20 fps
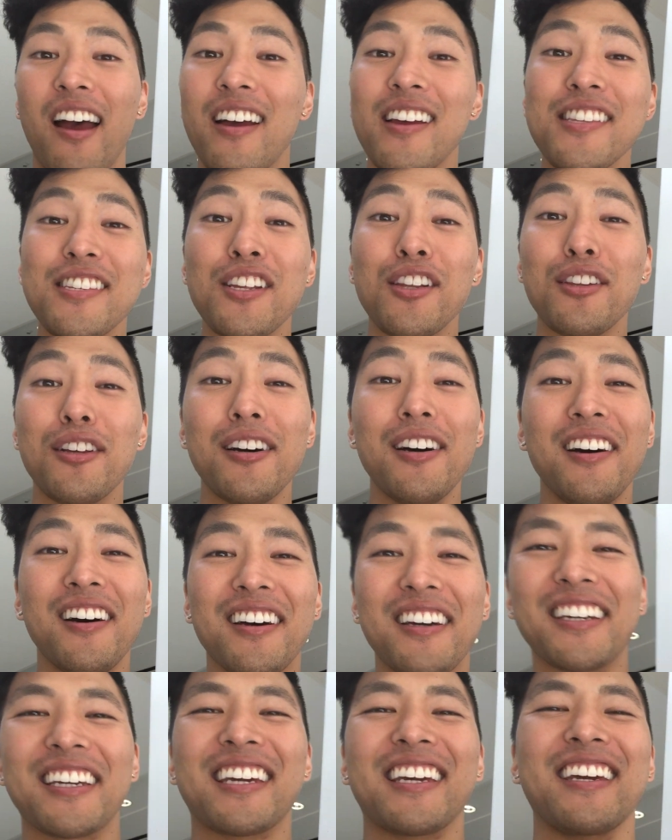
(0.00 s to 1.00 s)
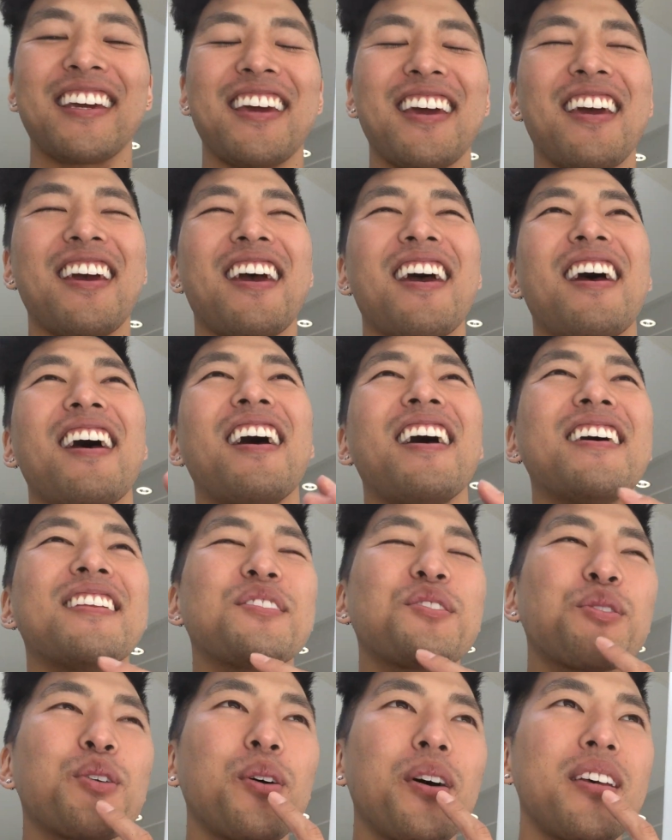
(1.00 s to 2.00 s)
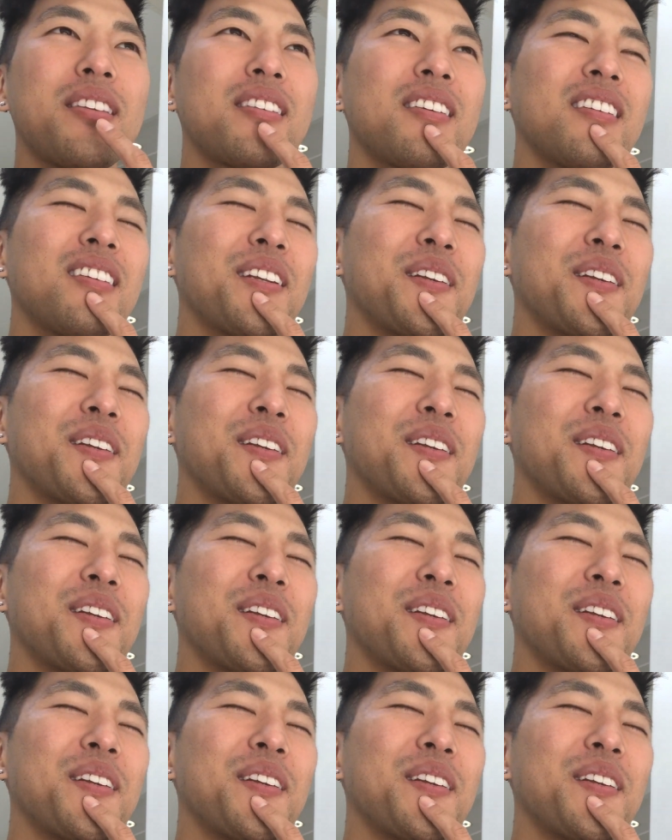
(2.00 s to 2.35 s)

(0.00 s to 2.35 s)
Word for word: It's a look. And so I said,